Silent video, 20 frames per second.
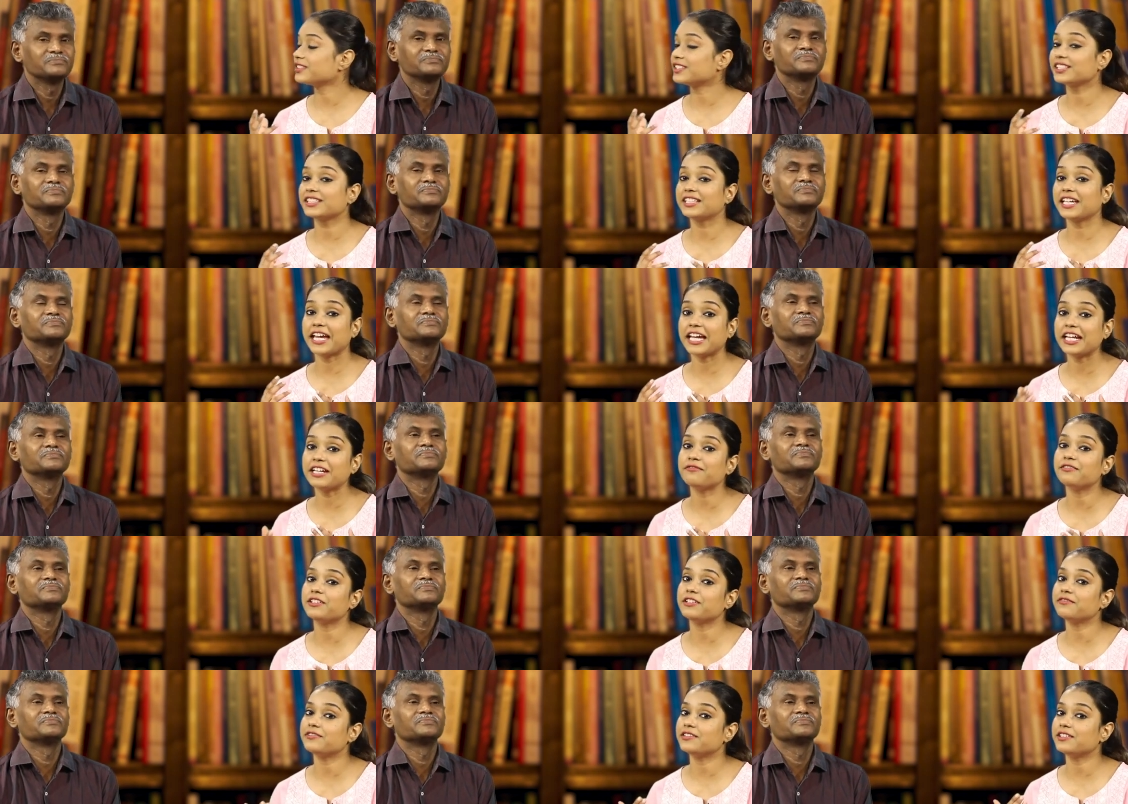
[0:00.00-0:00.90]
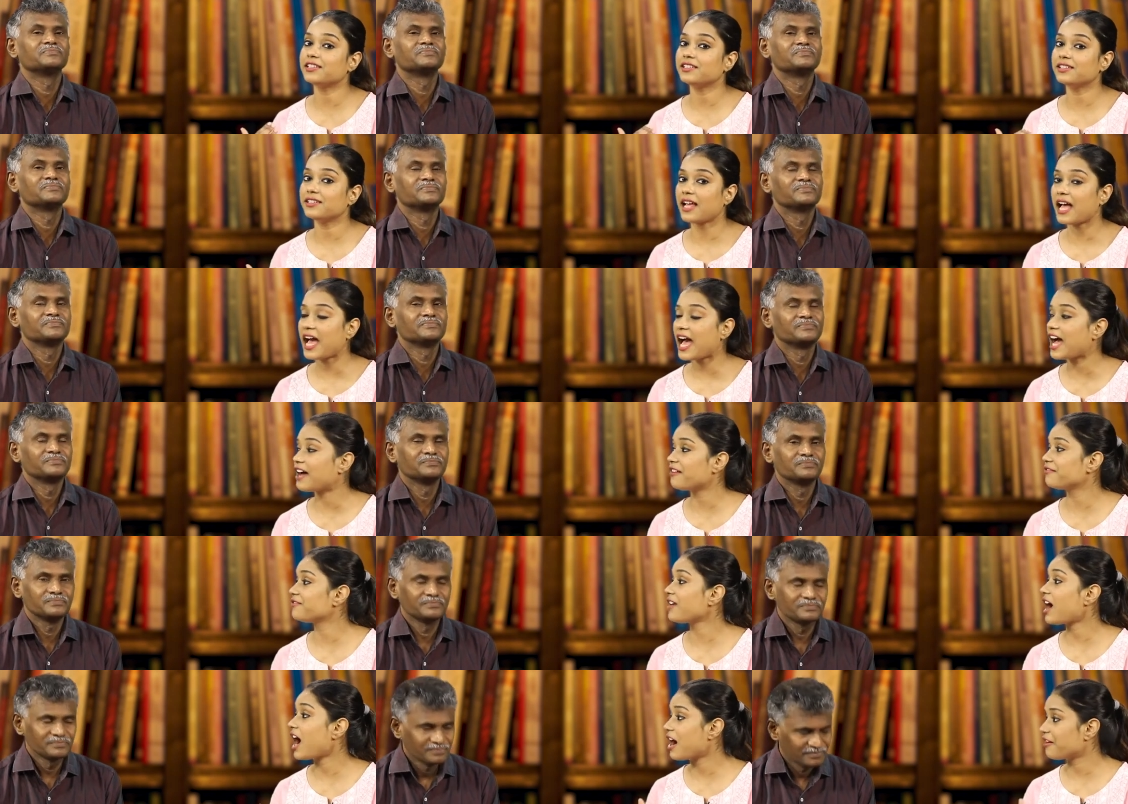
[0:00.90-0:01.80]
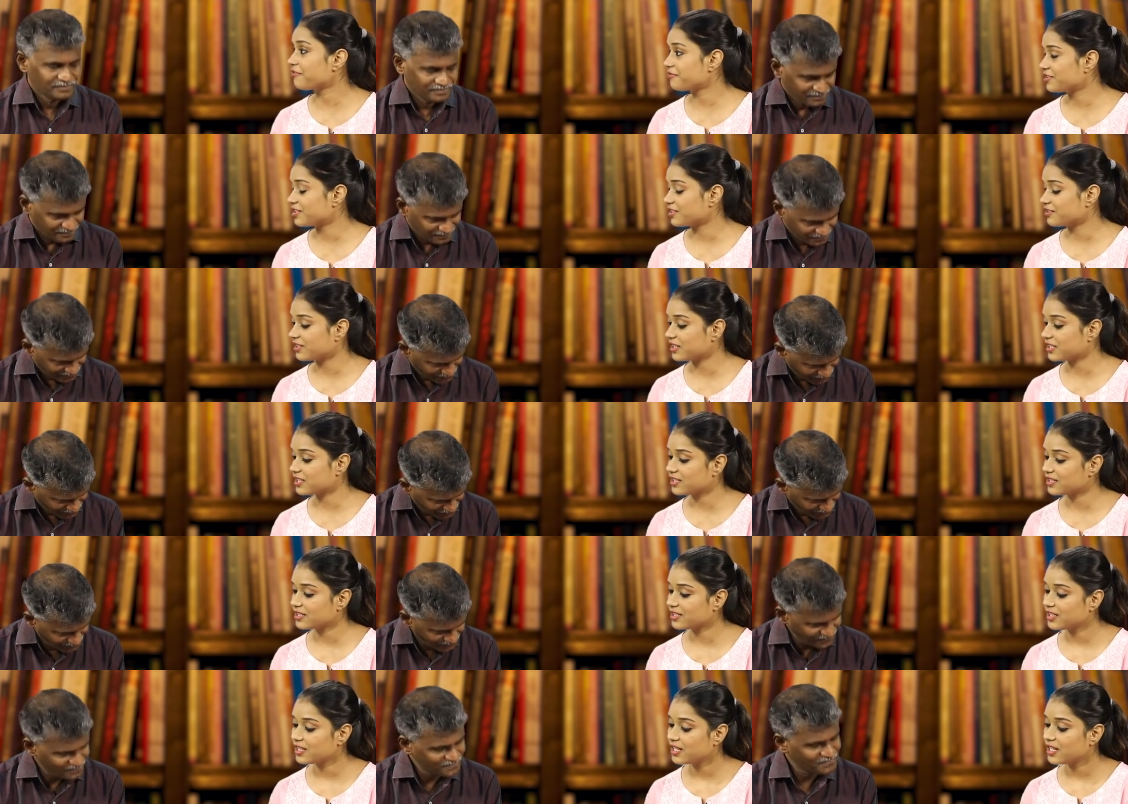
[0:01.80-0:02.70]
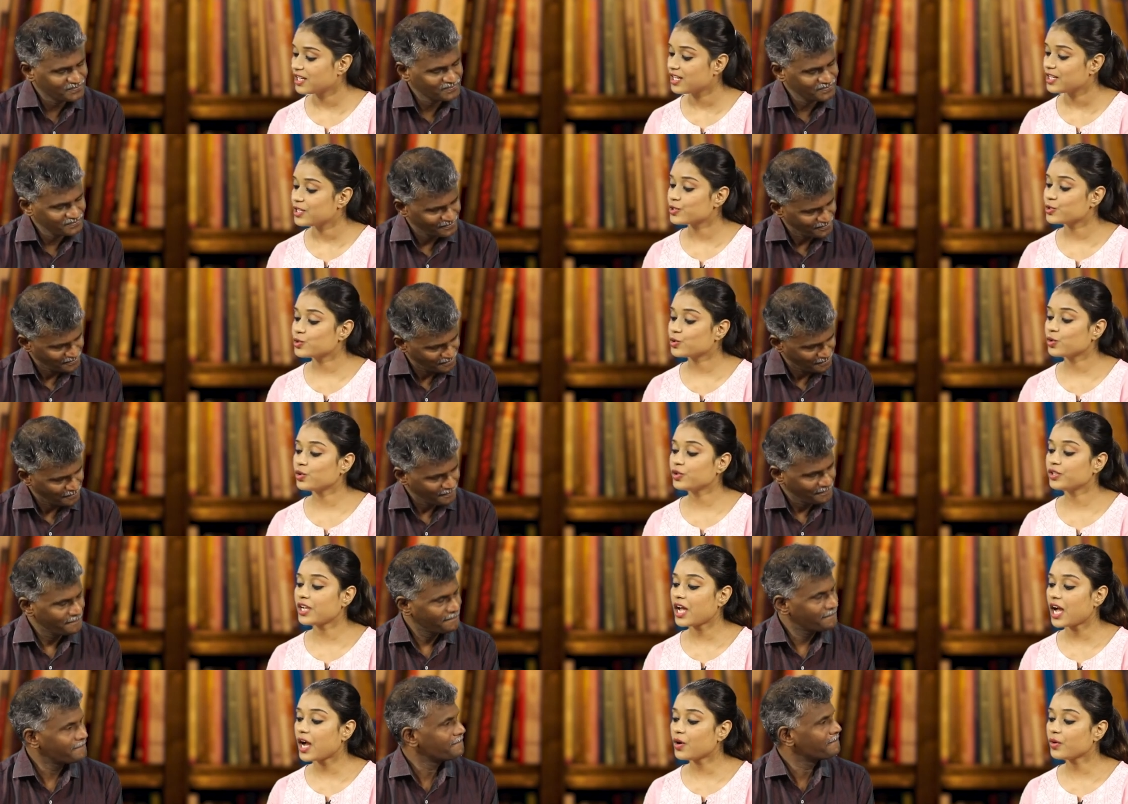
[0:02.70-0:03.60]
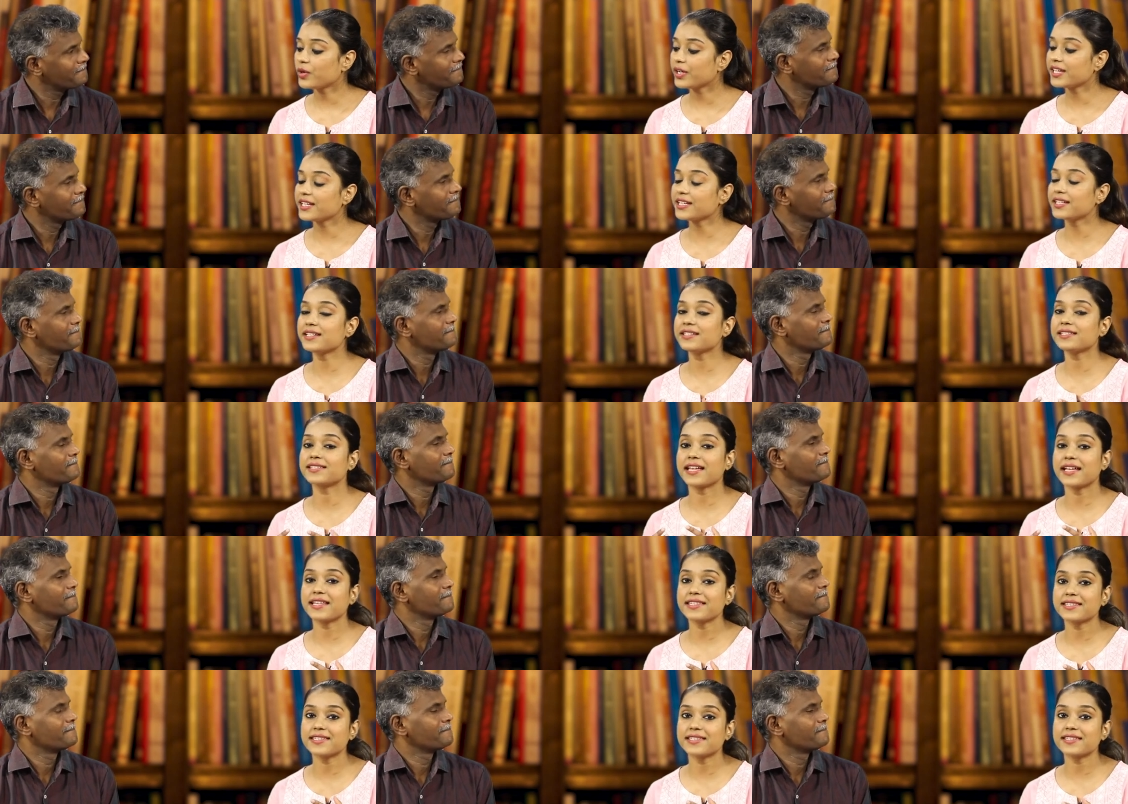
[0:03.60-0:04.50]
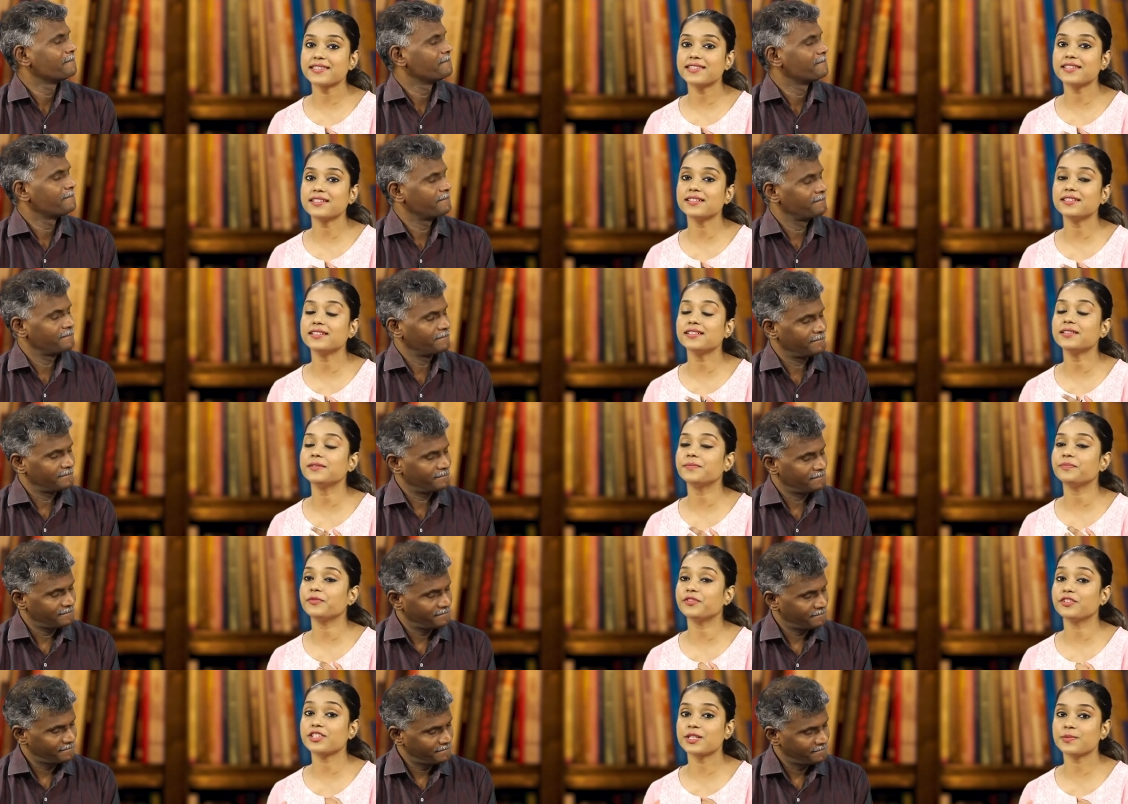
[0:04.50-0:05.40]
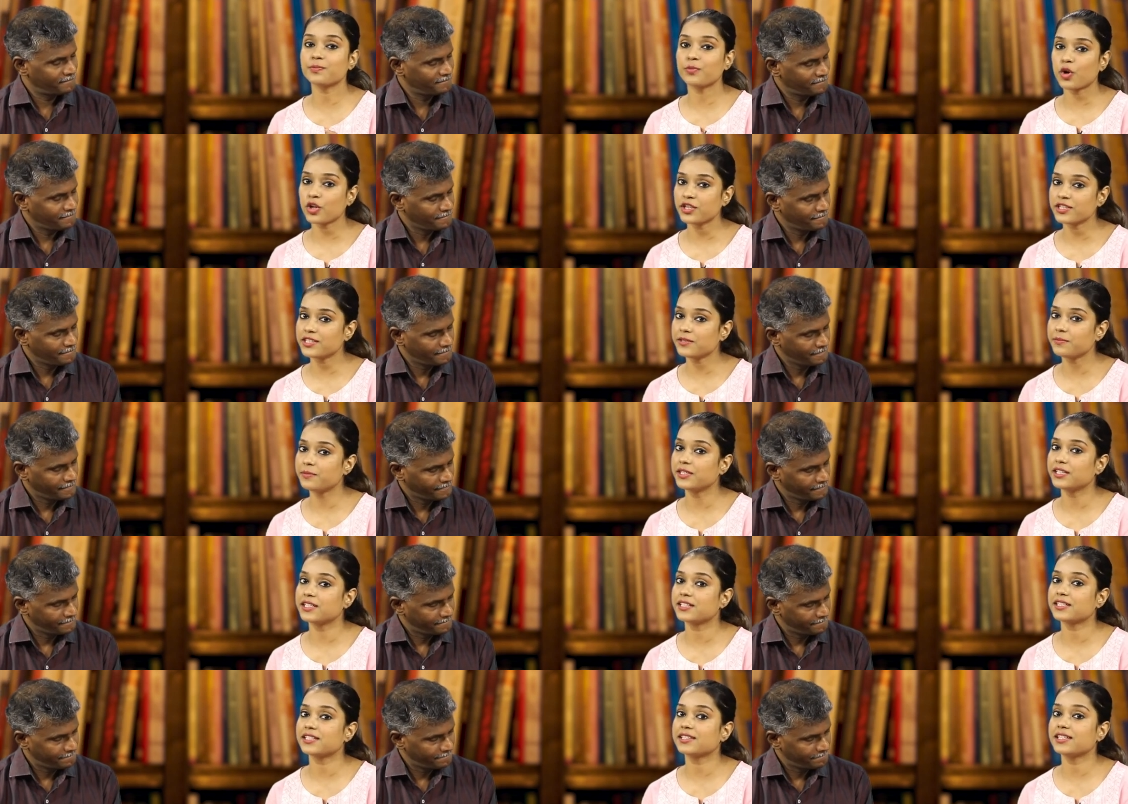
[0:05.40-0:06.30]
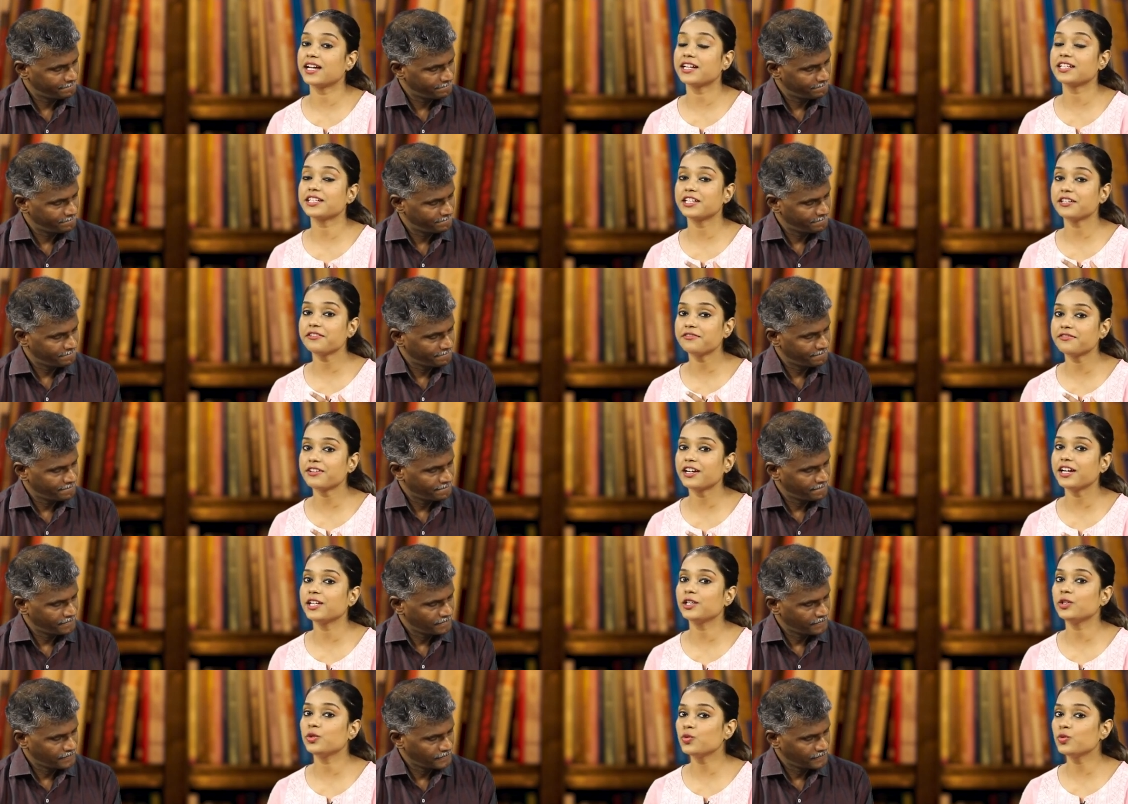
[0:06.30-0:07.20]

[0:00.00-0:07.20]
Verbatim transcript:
Speaker 1: the gain we will have after it. Mm-hmm. So now he senses the responsibility that if I